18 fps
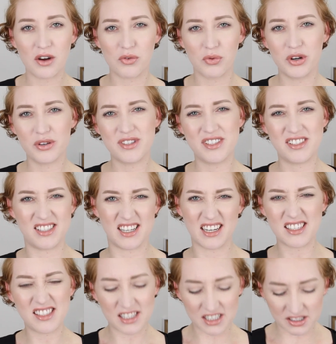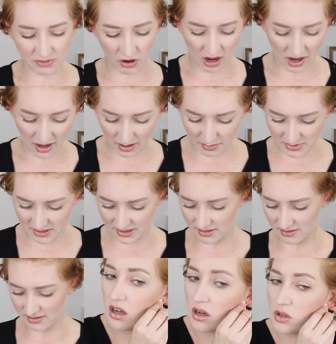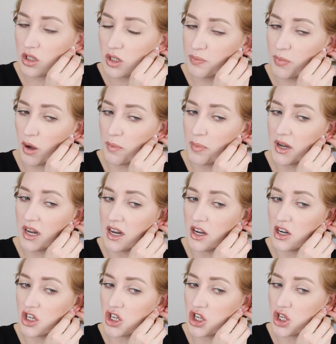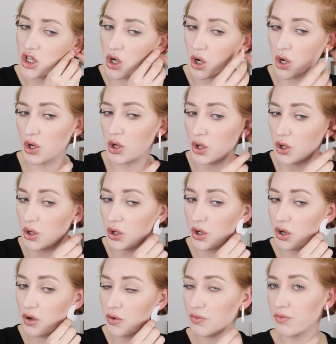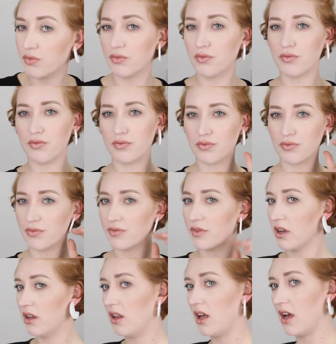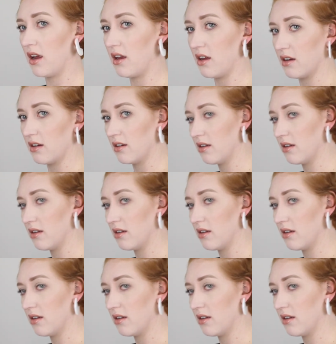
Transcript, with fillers: like real sixties vibes. I'll just pop it in and show you. Like,